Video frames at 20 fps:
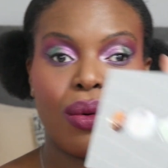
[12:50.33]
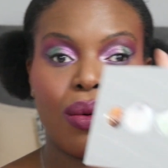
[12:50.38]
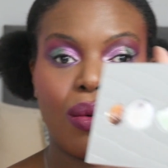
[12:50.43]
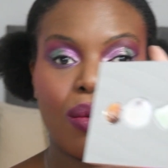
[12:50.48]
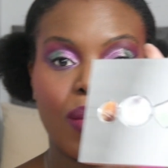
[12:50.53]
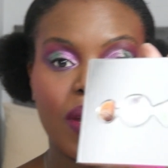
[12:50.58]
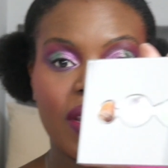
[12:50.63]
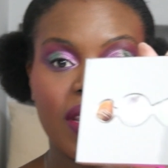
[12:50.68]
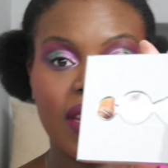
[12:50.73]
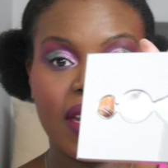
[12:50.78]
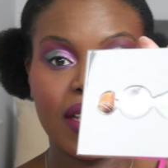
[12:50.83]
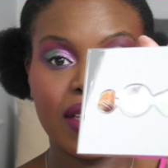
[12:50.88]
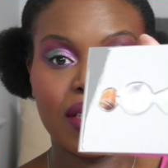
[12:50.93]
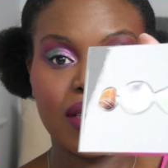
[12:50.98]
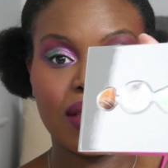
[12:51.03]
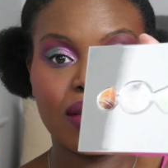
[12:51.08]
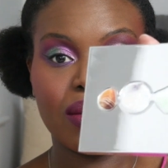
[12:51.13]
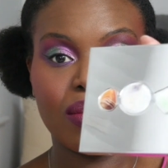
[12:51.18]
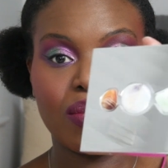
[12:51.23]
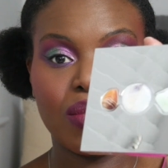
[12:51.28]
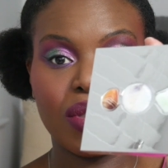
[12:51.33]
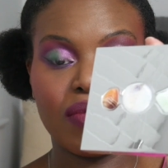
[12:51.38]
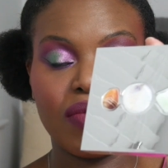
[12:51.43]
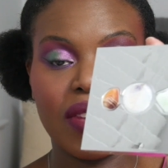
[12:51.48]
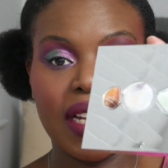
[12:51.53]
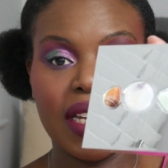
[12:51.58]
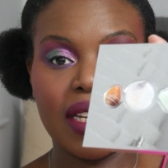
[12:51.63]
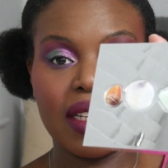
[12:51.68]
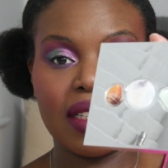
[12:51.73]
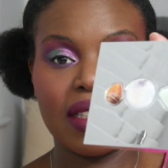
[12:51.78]
when this was
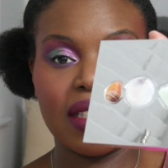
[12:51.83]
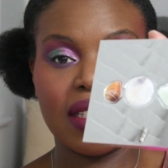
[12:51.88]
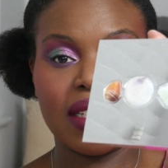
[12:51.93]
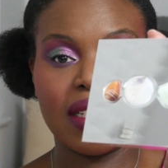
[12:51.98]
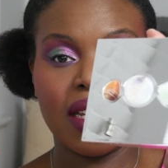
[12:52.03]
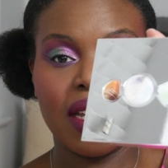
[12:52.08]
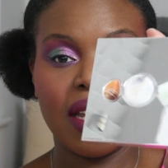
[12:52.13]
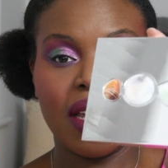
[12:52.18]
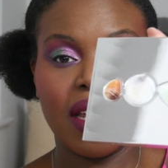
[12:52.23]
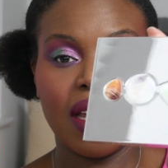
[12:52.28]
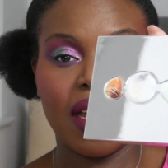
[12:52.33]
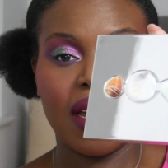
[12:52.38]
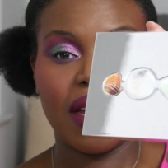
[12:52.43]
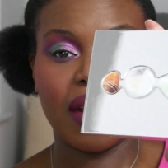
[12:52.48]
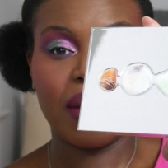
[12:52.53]
released. And